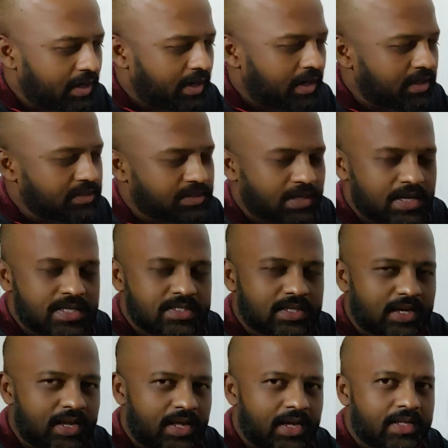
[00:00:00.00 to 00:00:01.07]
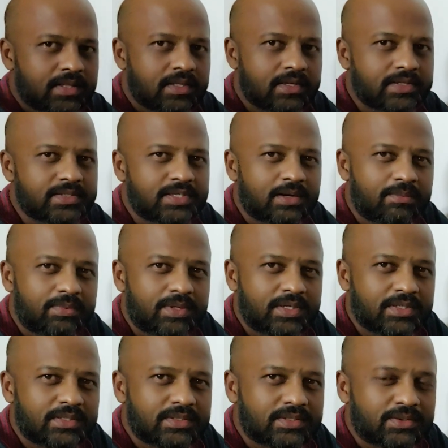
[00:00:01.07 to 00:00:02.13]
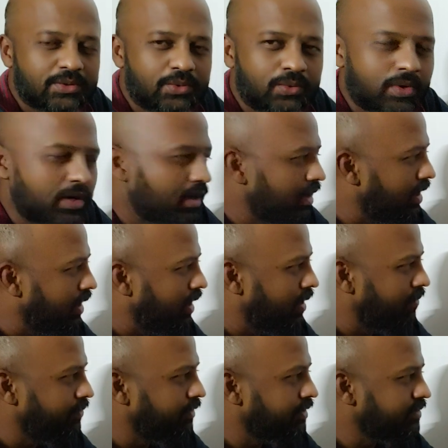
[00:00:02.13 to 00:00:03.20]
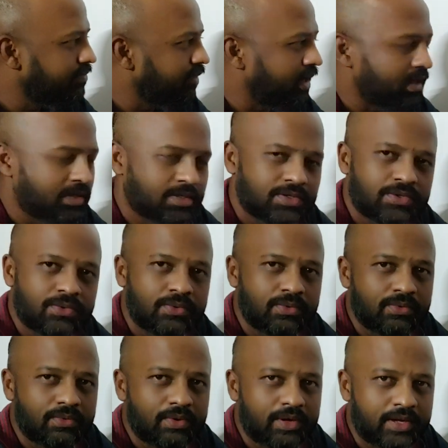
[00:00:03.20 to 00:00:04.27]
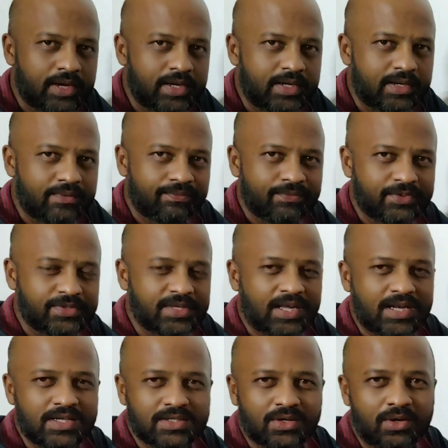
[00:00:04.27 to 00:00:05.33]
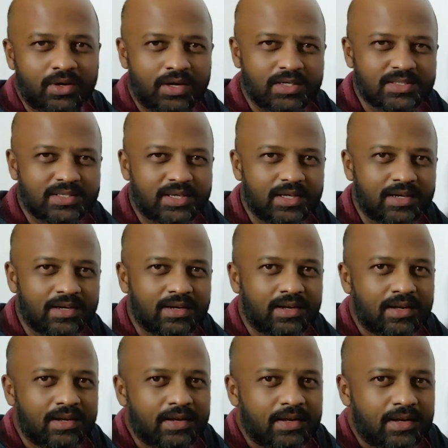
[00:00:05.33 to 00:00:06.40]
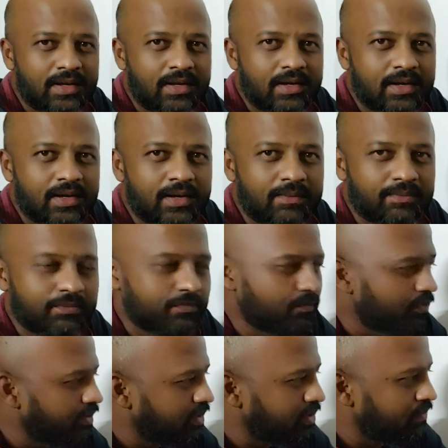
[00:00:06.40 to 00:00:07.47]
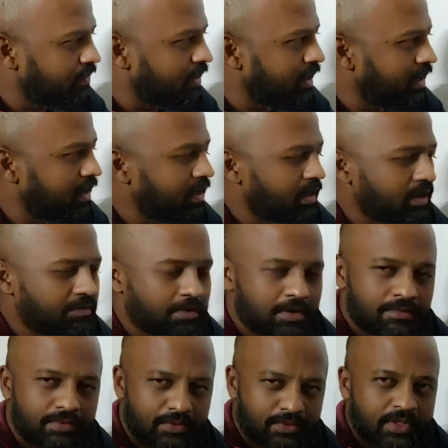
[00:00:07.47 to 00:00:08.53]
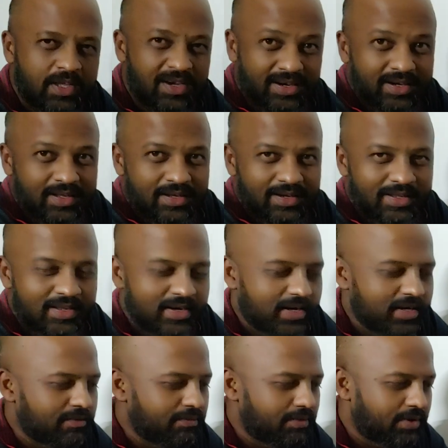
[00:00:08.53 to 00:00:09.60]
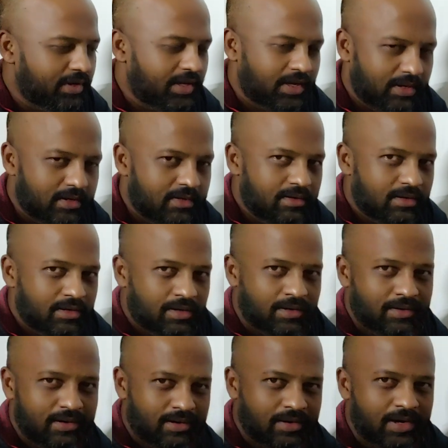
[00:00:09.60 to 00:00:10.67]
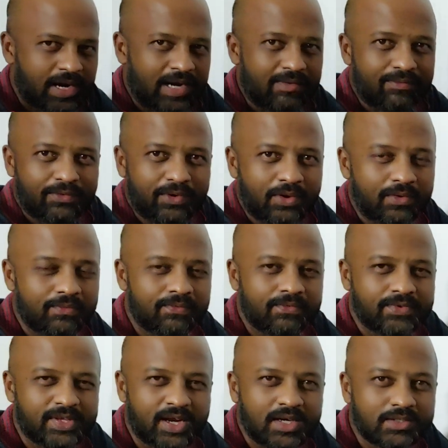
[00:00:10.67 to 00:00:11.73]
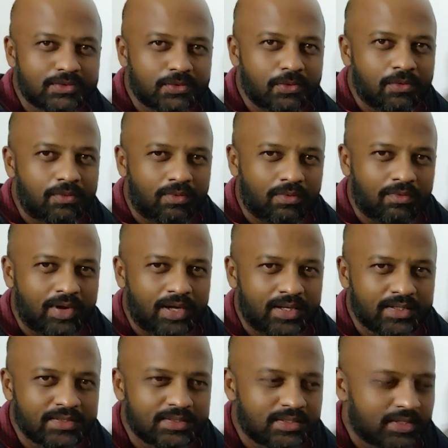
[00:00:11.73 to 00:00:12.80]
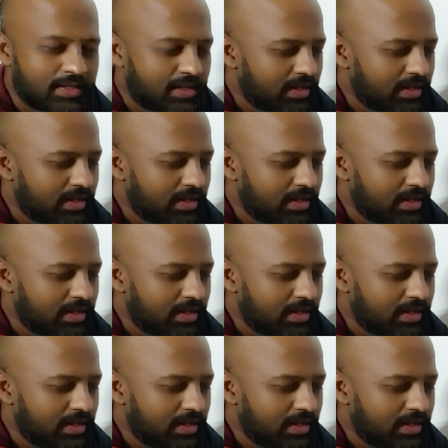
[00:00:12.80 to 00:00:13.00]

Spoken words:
our cells lack the receptors to allow this virus to get in the cells on our skin, which is why even if you theoretically, right, if you take a handful of SARS-CoV-2 virus,